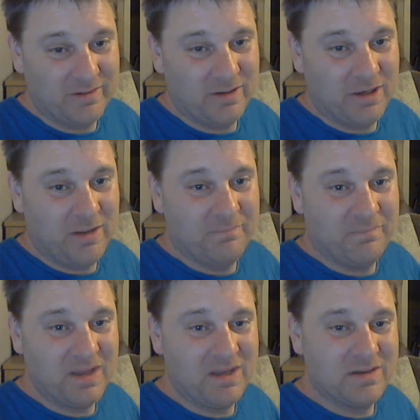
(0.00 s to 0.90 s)

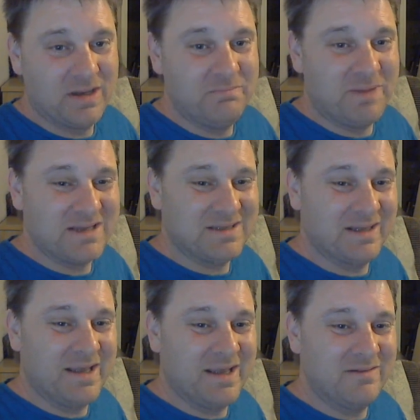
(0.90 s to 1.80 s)
And
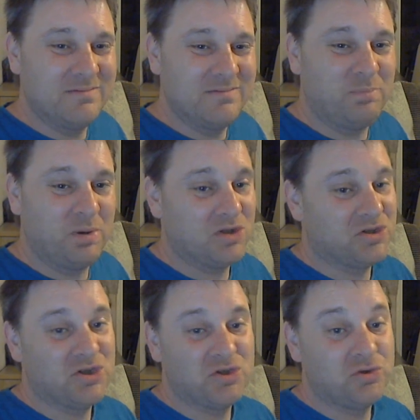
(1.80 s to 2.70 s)
basically,
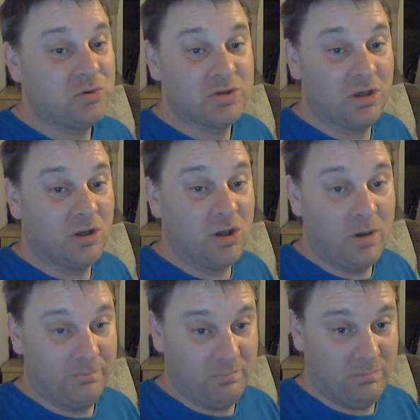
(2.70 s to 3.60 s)
politicians use it a
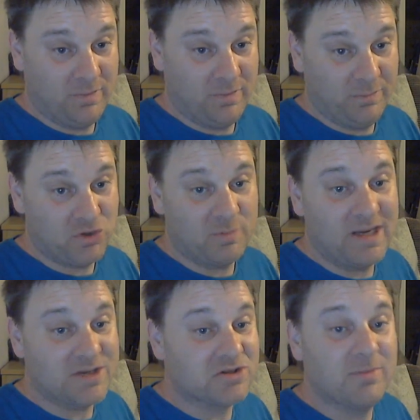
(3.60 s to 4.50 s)
lot. When someone
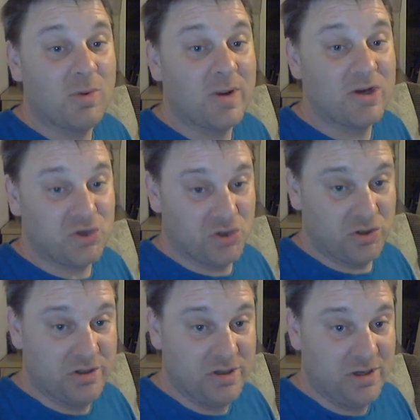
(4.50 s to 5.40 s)
asks them a
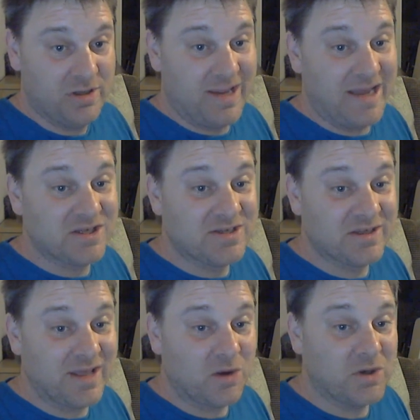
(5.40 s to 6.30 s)
question, they answer
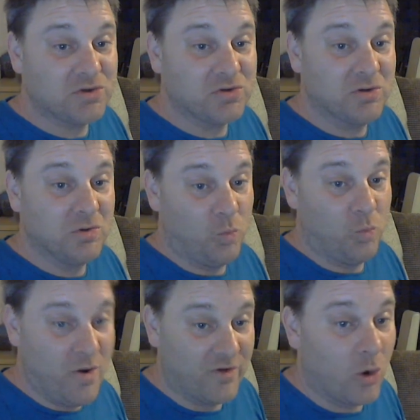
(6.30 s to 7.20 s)
that question
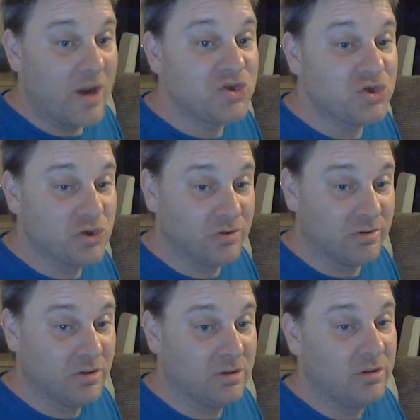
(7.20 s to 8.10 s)
with a question,
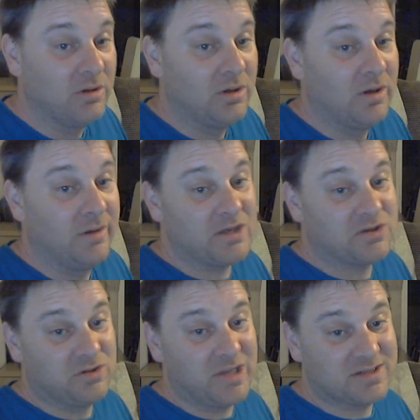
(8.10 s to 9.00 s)
and
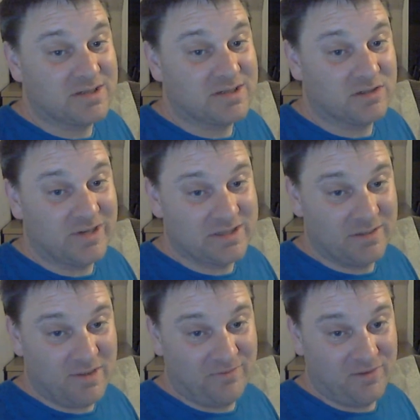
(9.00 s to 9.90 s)
that's the Socratic
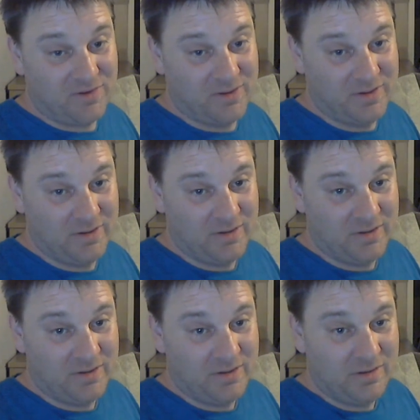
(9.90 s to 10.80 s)
method.
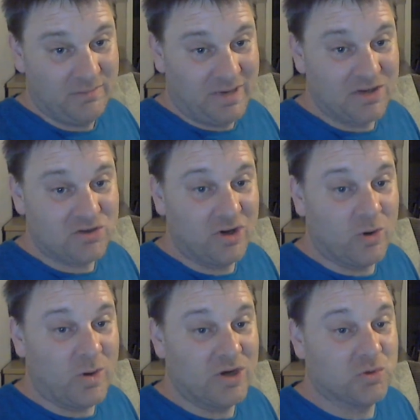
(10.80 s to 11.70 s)
By answering a
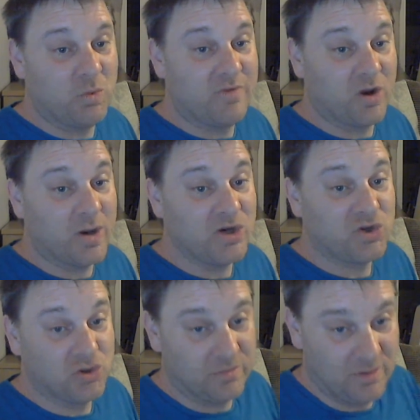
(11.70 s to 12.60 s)
question with a
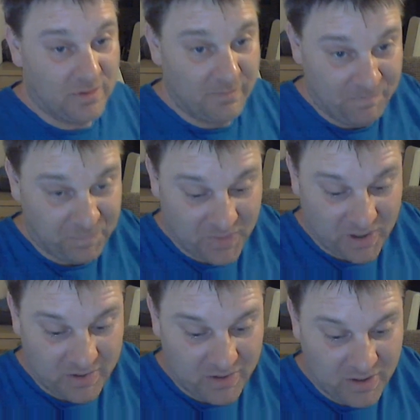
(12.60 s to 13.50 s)
question.
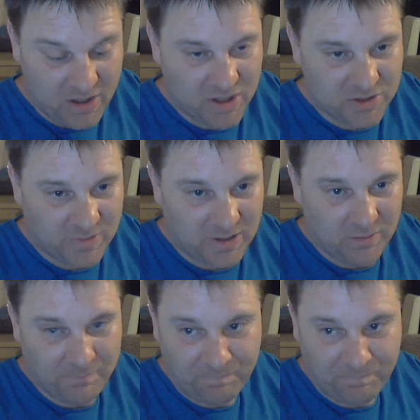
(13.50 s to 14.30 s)
as well.